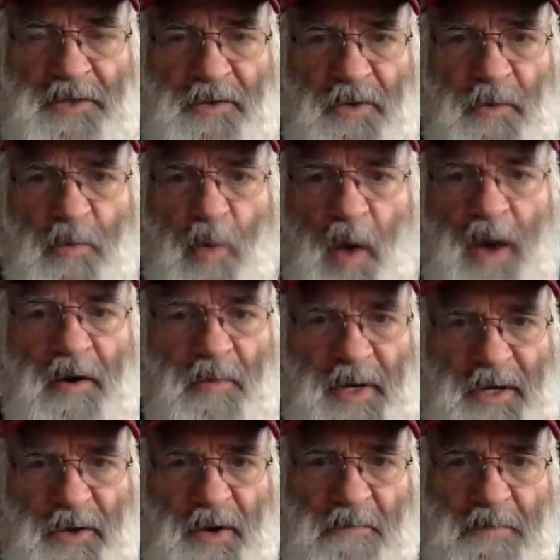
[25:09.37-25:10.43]
group. Why are we
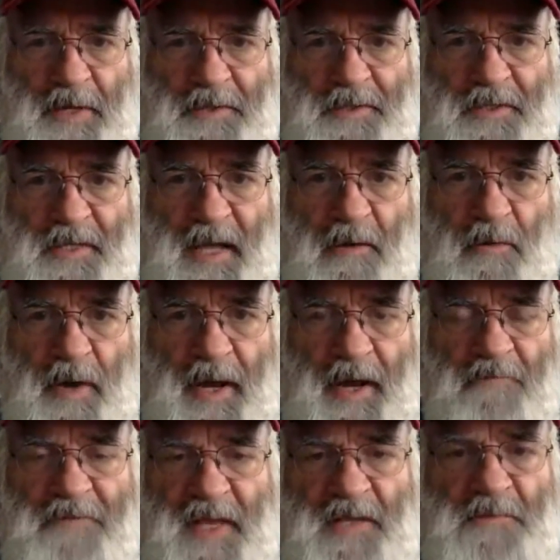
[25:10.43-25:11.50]
doing business that way?
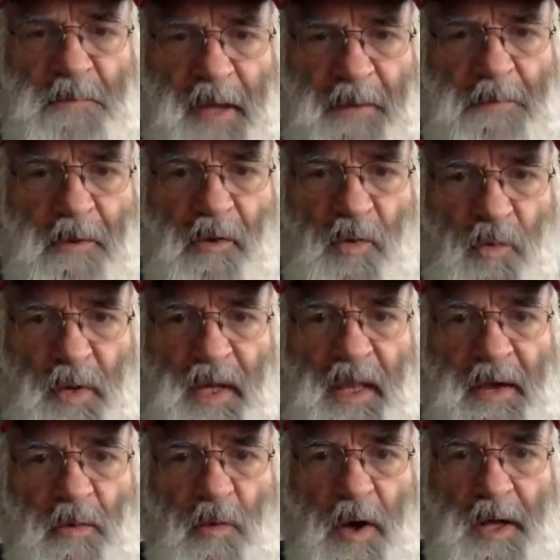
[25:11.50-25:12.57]
If these people
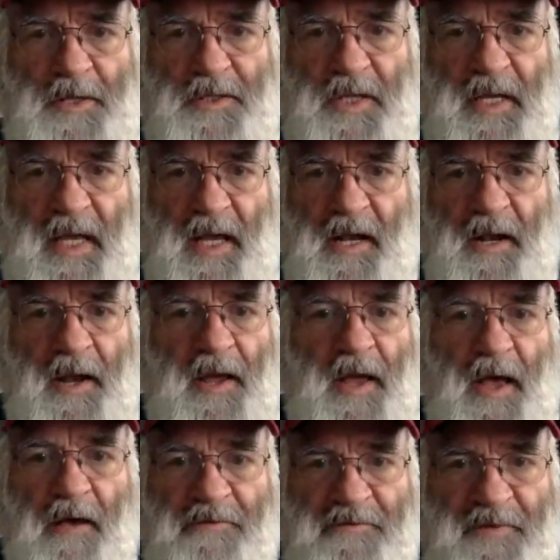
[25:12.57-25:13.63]
really want to get
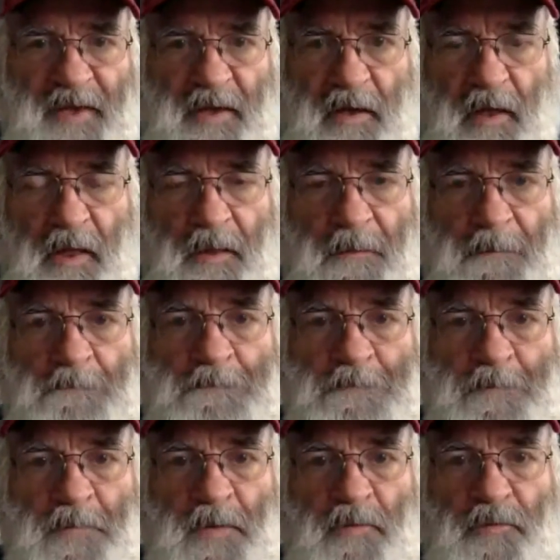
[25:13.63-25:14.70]
a feel
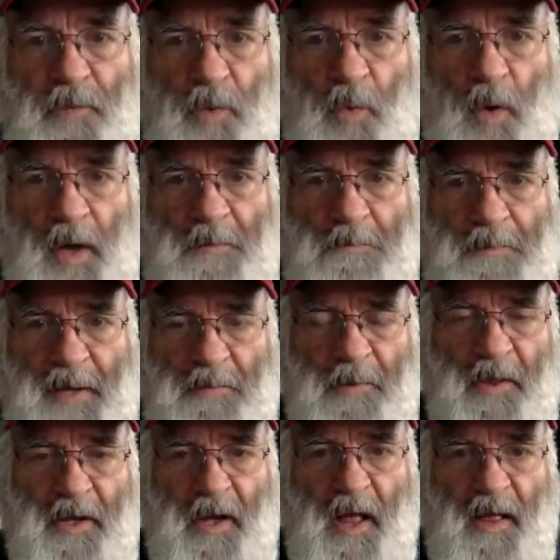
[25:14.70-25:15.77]
for what
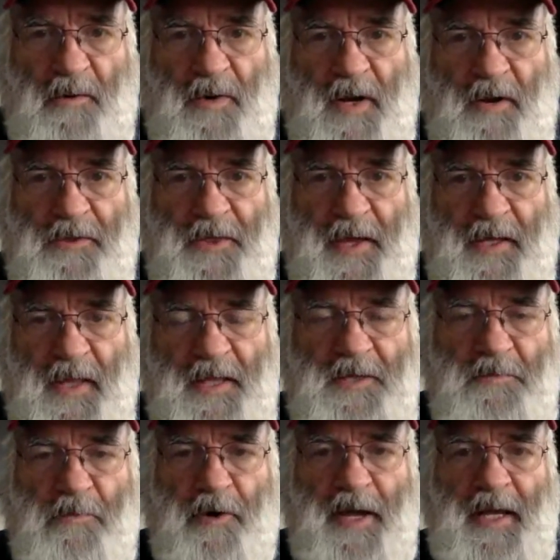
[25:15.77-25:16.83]
people in Colorado think,
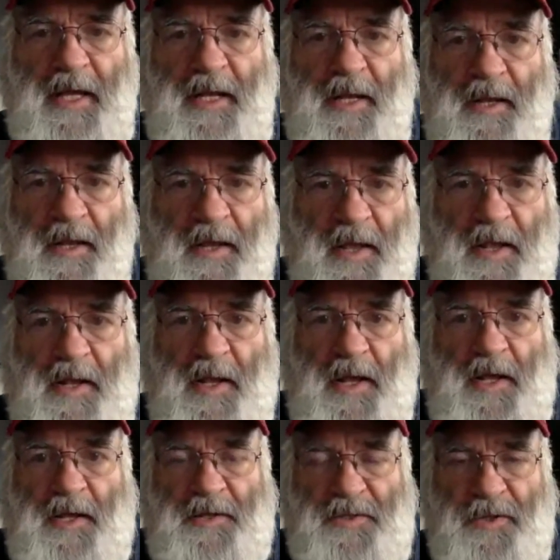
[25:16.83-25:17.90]
let's bring it
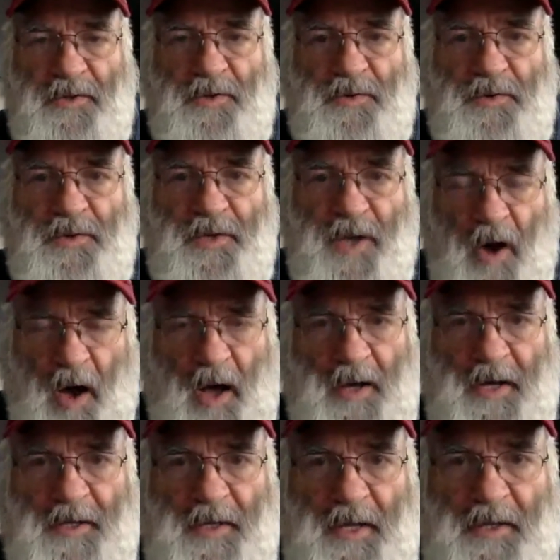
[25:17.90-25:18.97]
to the
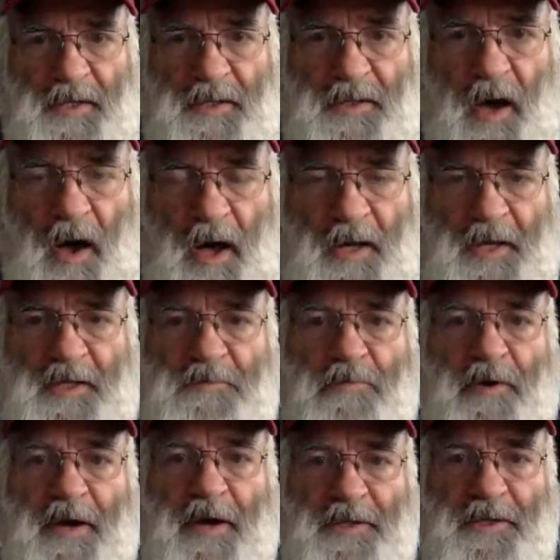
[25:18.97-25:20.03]
caucus,
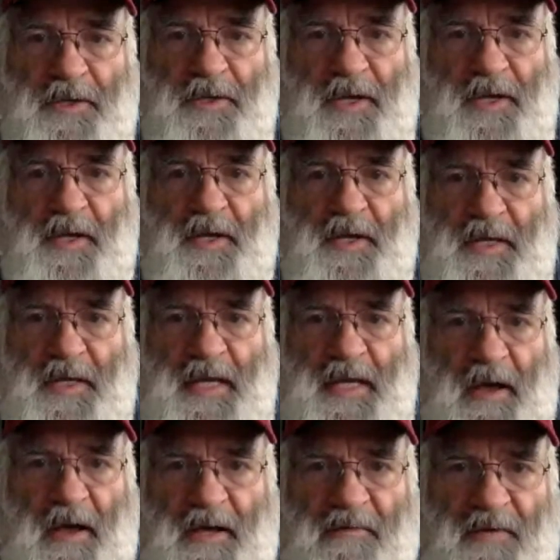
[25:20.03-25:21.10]
bring it to the
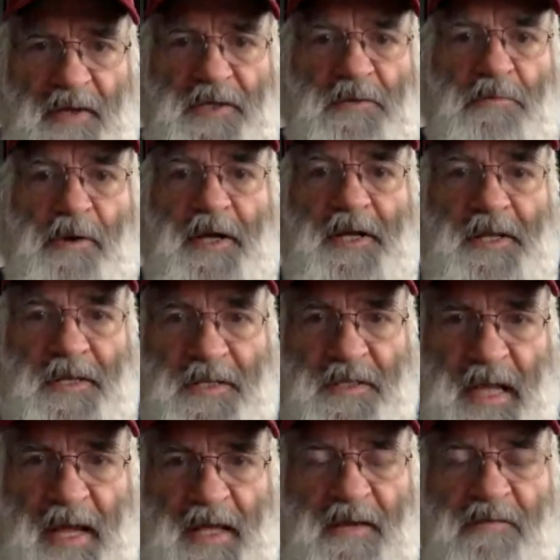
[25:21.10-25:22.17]
county convention, bring it to the
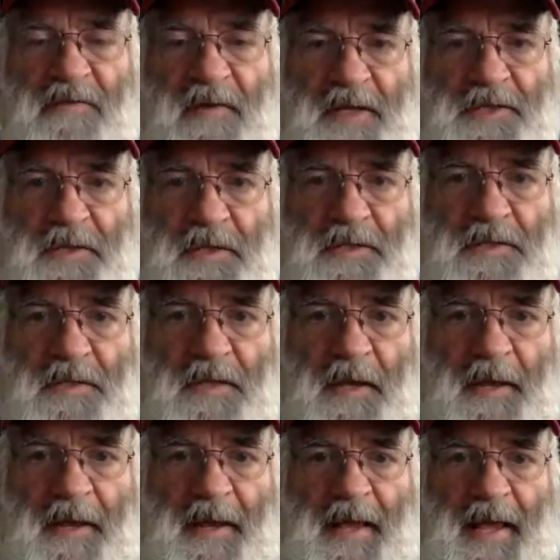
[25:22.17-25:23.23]
state conventions,
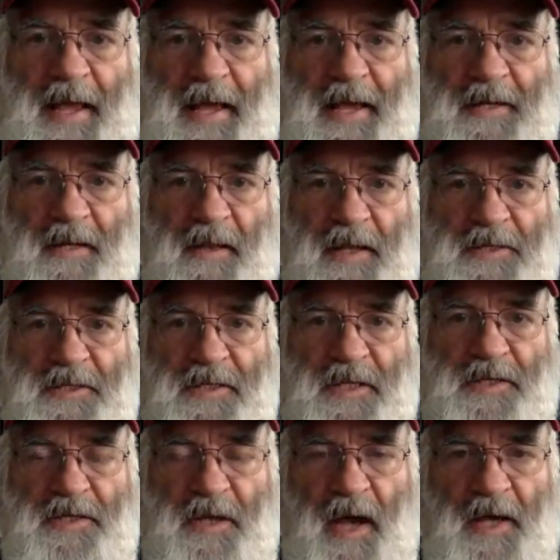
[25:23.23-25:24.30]
and let's
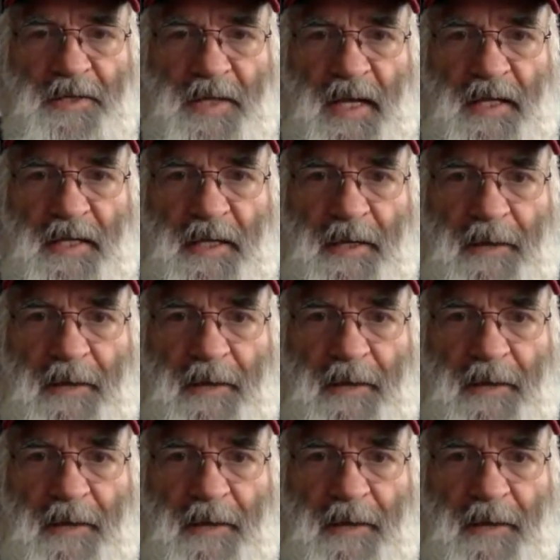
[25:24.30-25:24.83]
discuss it.